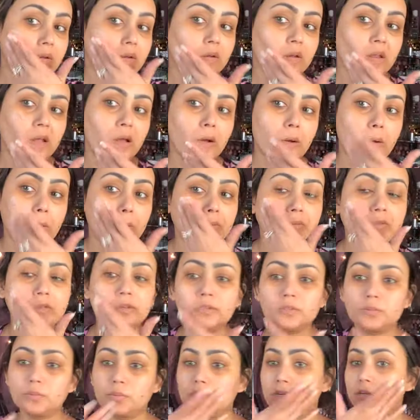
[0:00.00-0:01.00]
Now
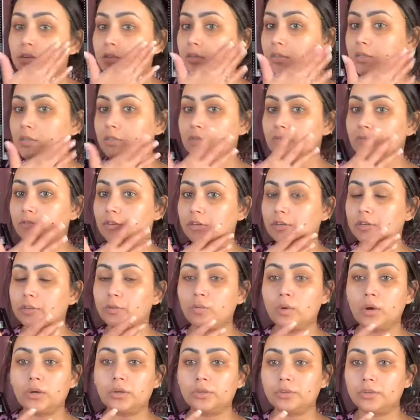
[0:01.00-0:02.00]
this one is very
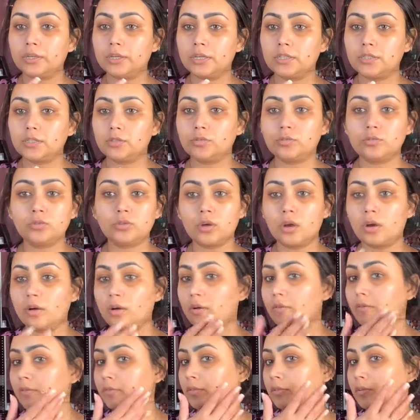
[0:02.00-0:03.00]
watery, as you saw
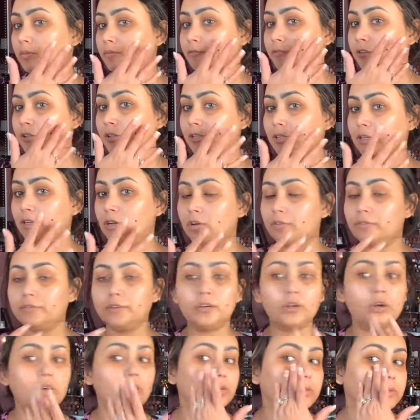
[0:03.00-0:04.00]
the feeling of it
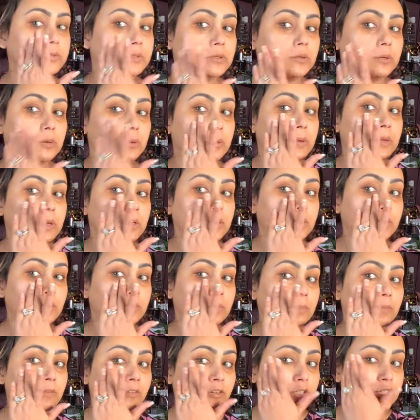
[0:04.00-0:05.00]
also,
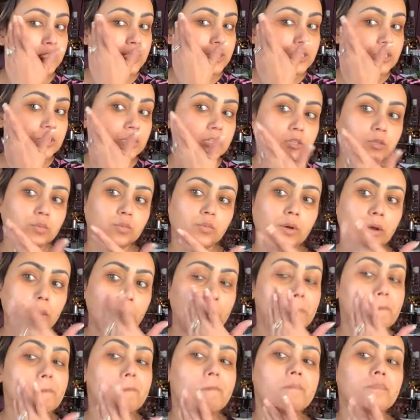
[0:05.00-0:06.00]
versus this
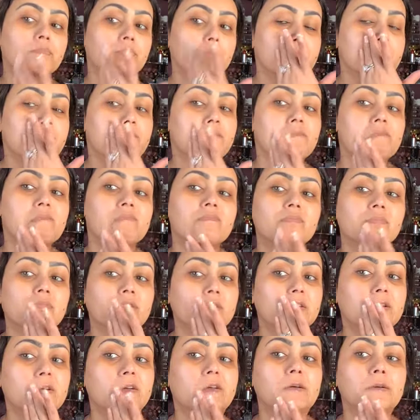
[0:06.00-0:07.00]
one.
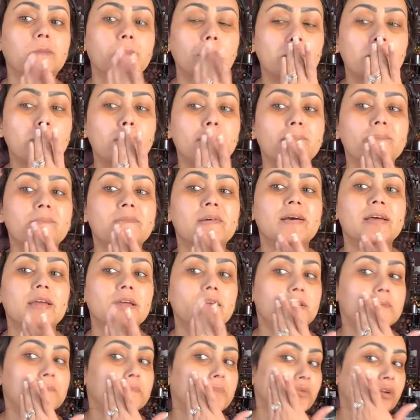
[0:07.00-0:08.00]
The
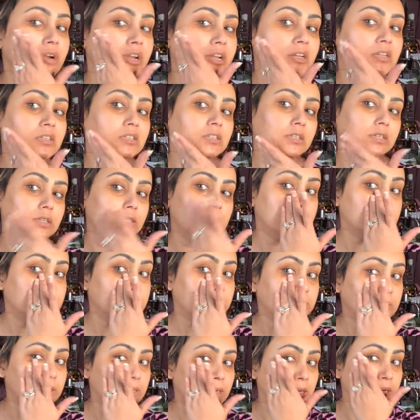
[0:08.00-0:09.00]
high-end brand
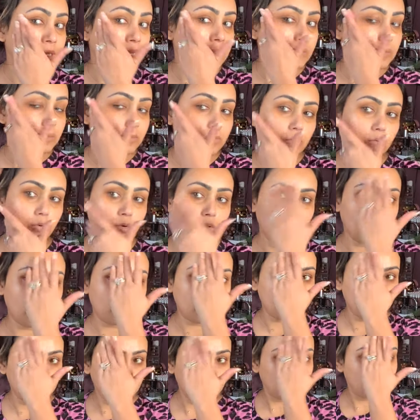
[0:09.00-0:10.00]
is
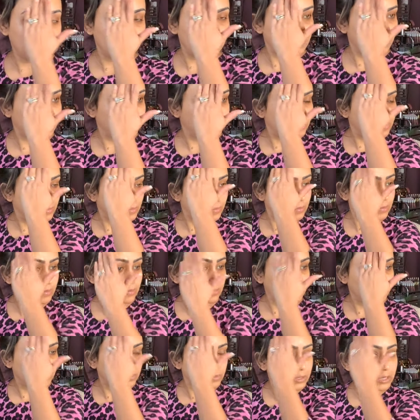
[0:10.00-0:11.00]
more,
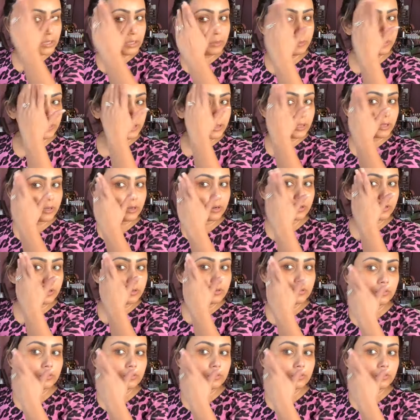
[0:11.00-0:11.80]
a little bit thicker,